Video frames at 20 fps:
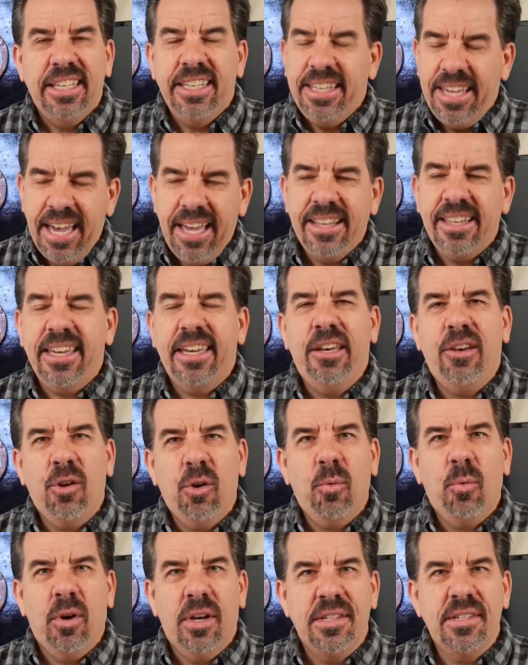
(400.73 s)
Yet
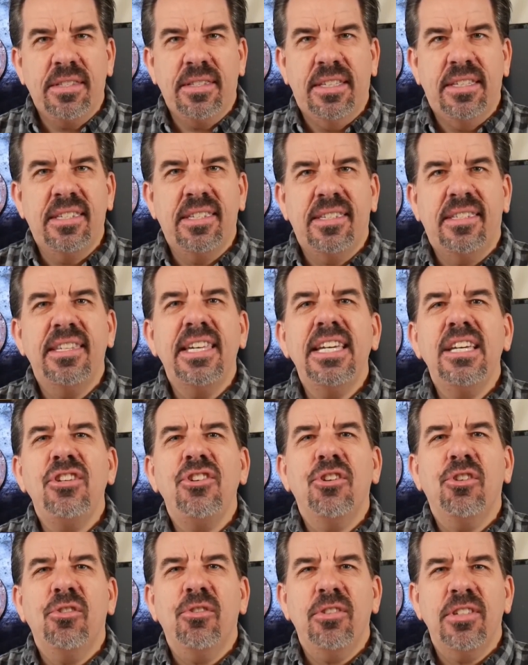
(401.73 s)
here was this
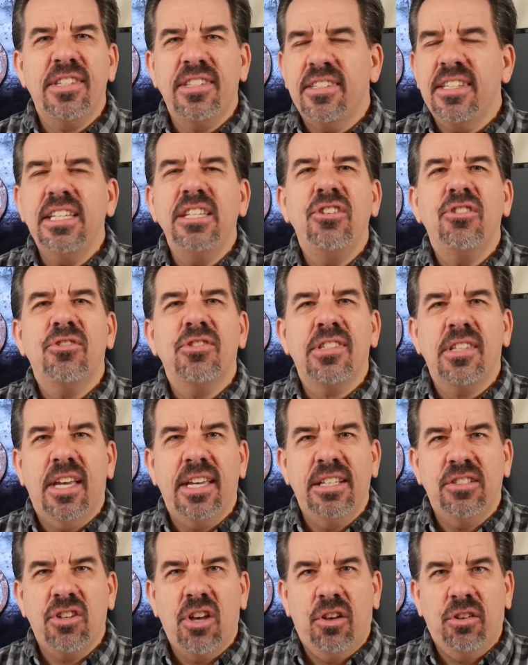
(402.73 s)
senior, senior
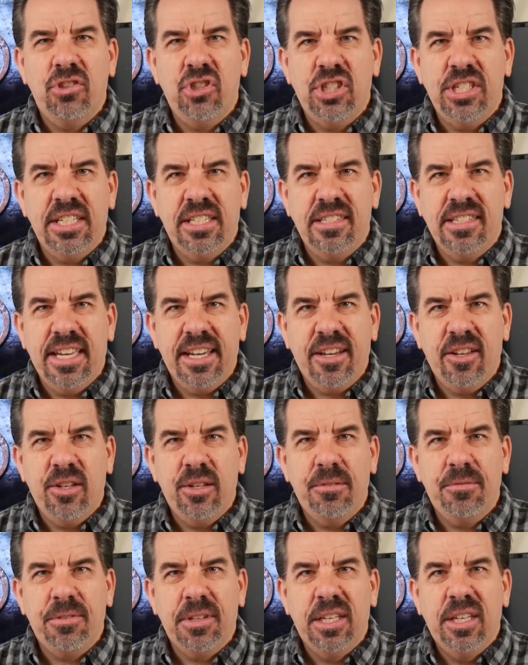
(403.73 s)
Scientology
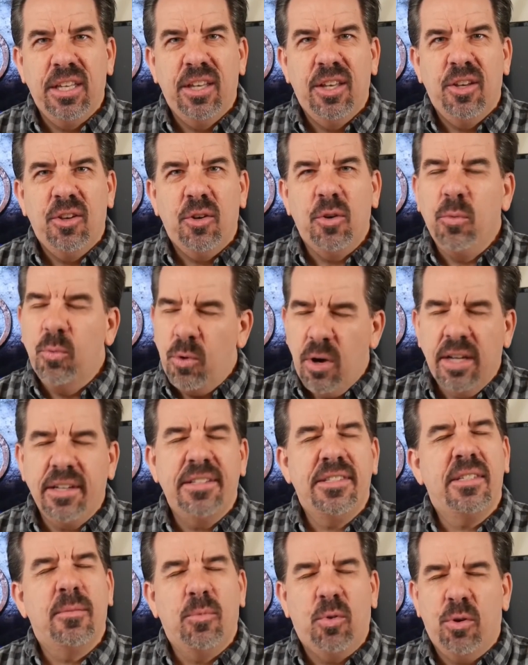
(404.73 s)
executive who
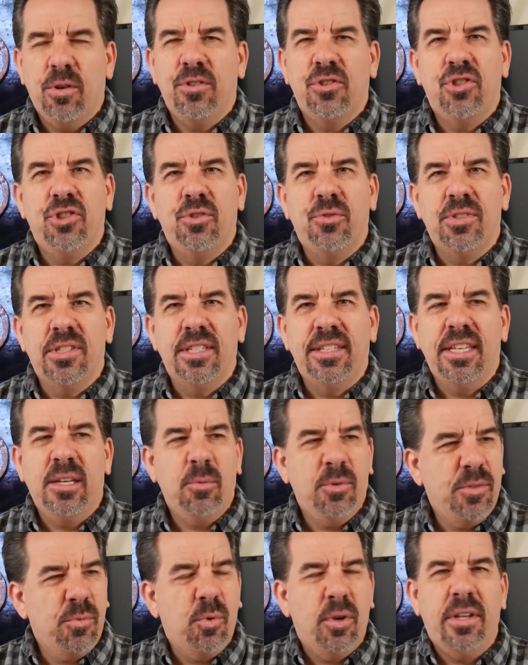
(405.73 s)
wanted some orange juice. And he
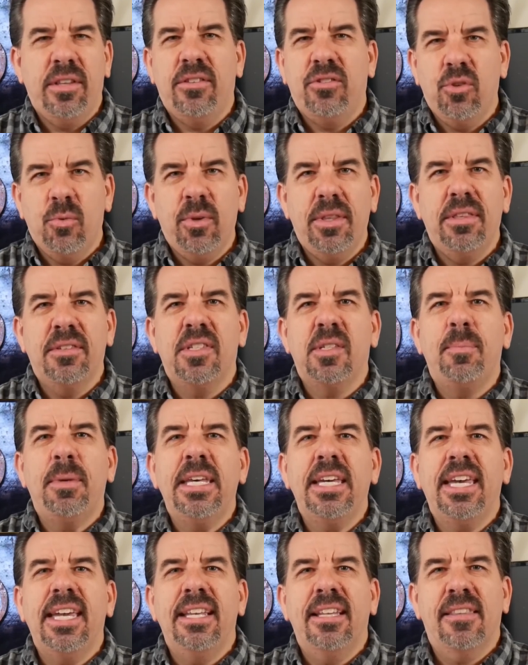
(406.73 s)
was one of, doing the
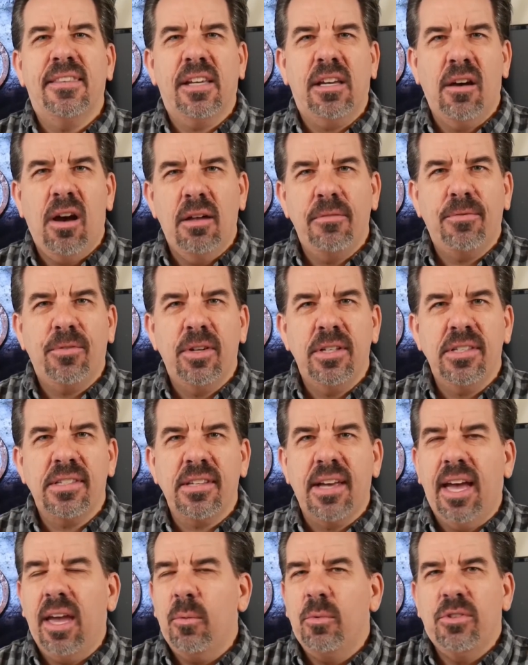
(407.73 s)
speaking at the
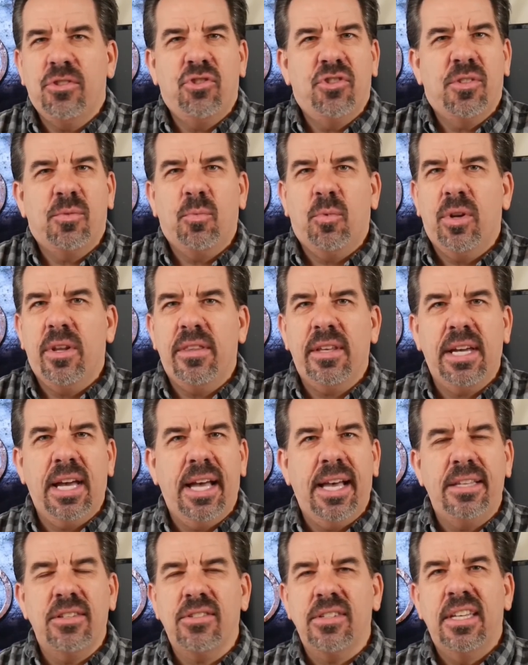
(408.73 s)
conference. I was just one of the
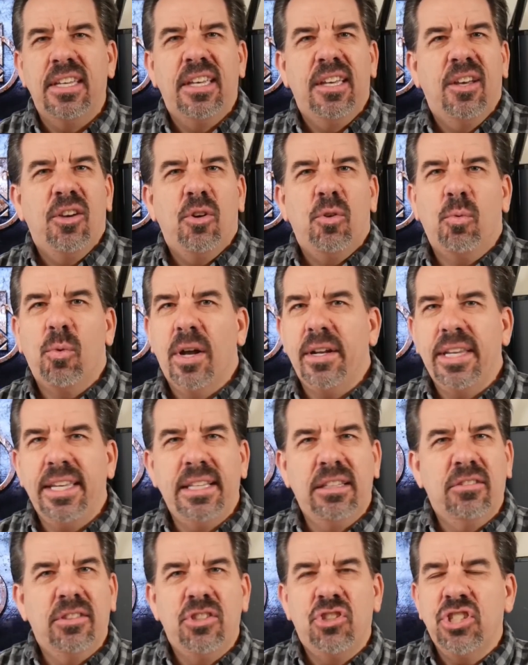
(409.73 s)
guys
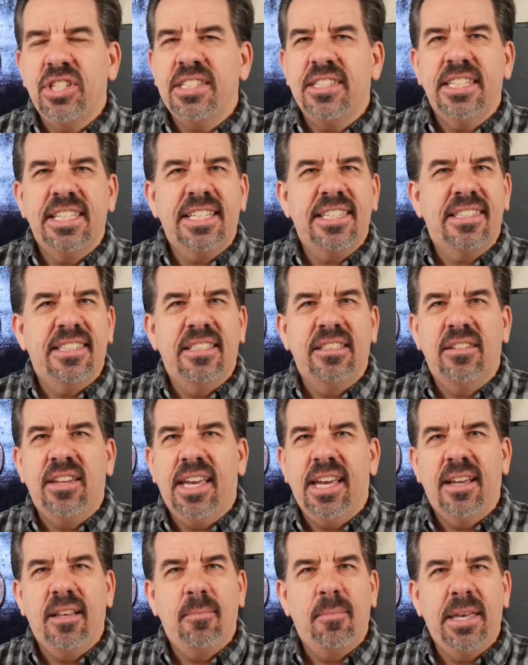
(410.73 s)
running logistics and,
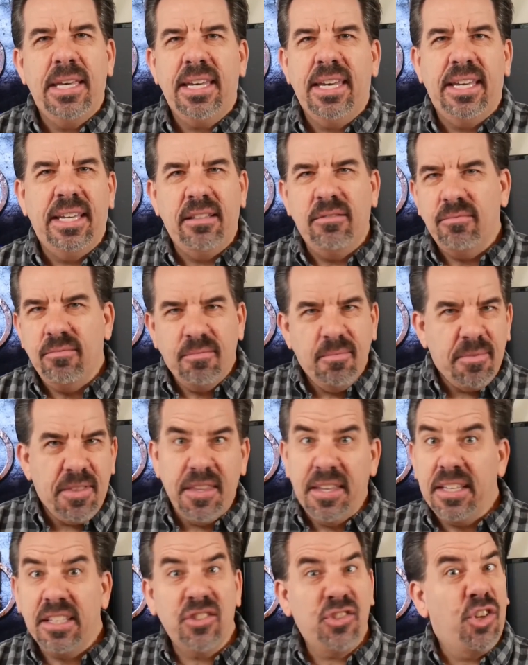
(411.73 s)
and making
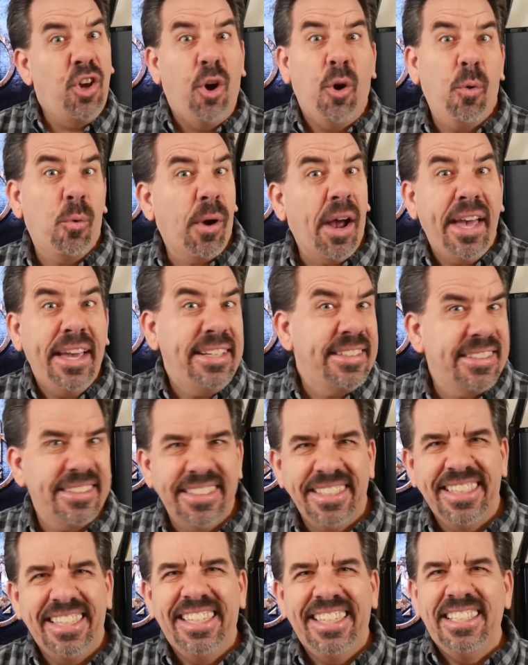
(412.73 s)
things go right
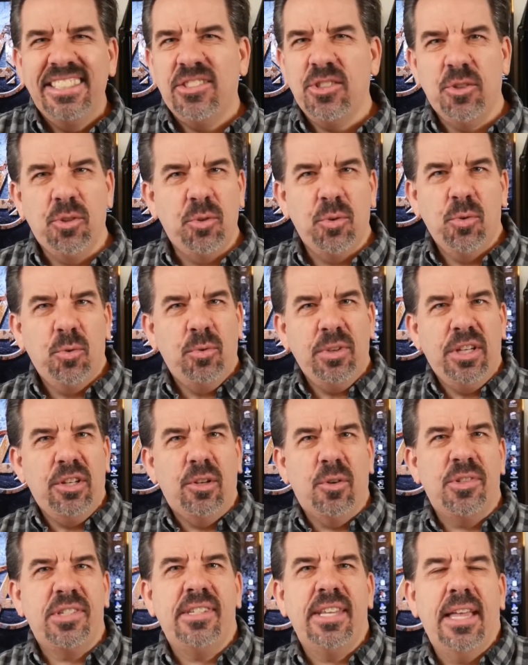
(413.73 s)
to, you
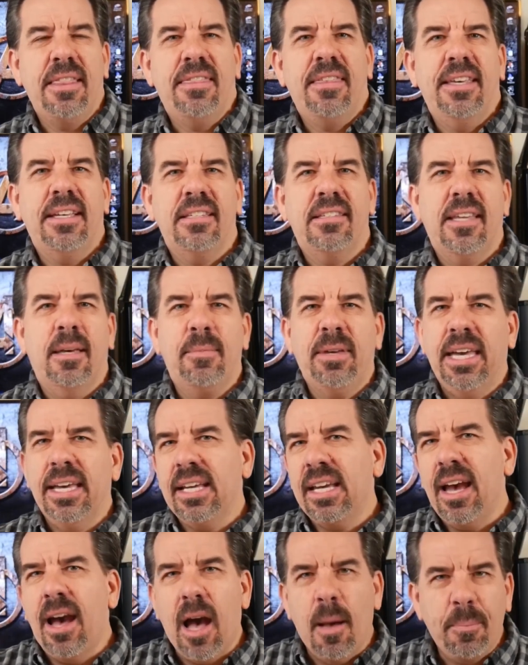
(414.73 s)
know, set things up,
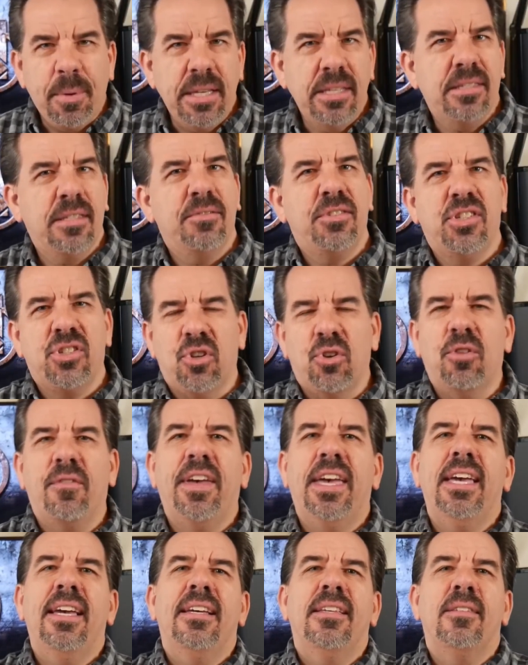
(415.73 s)
get copies of
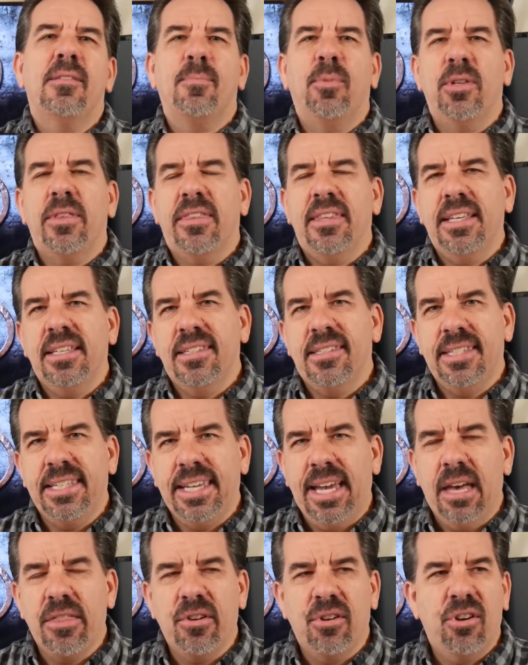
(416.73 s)
surveys, put things
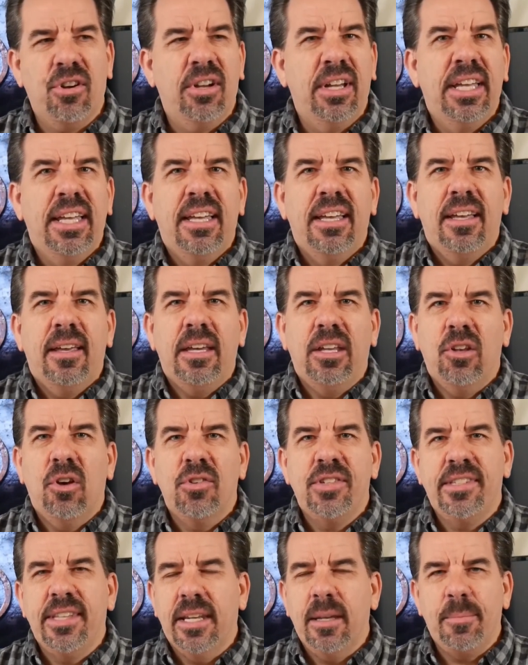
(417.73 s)
together, you
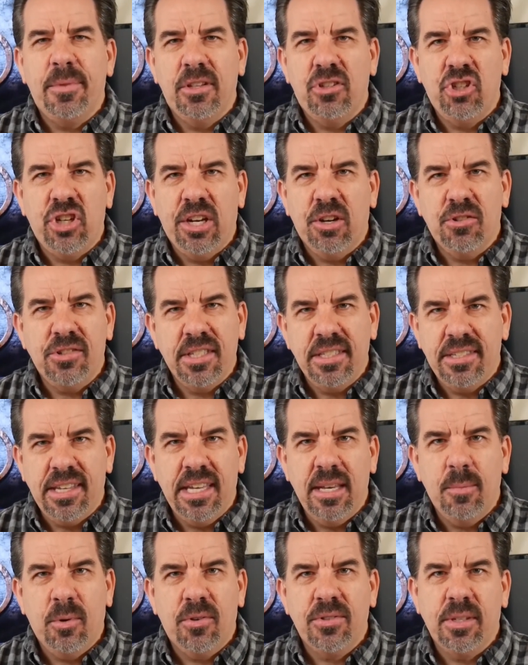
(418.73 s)
know, set up the chairs and
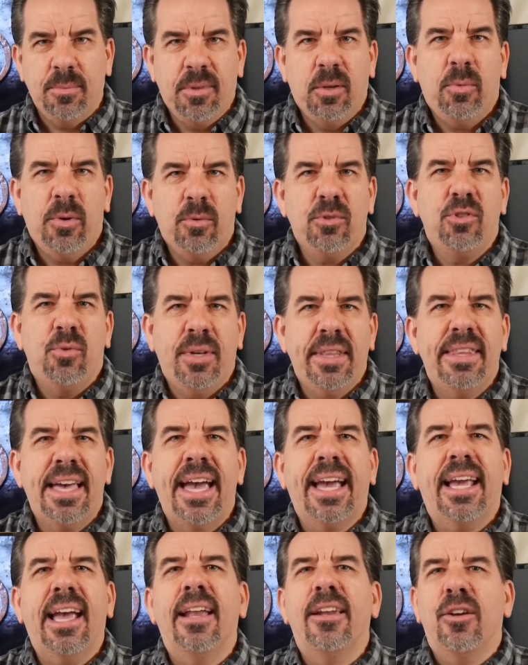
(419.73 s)
tables. I mean, we were doing
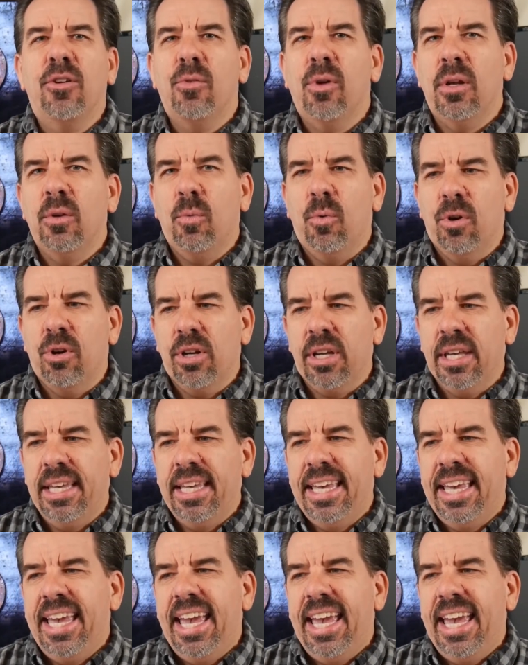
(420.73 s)
that kind of grunt work.